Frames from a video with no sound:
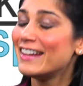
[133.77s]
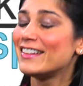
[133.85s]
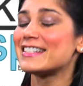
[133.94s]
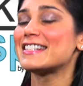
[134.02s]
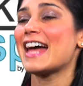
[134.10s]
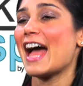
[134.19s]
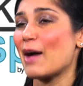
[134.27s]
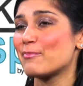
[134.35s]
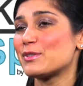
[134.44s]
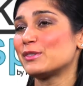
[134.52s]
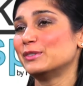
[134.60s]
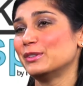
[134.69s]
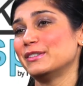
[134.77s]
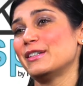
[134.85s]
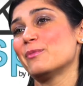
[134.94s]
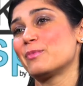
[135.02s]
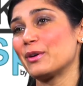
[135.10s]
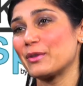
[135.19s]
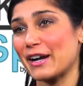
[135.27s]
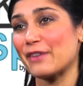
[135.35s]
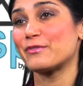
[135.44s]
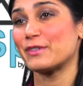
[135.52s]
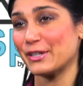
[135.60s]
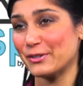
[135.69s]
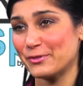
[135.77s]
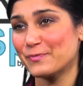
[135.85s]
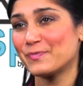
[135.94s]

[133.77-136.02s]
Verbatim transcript: this is absolutely the program for you.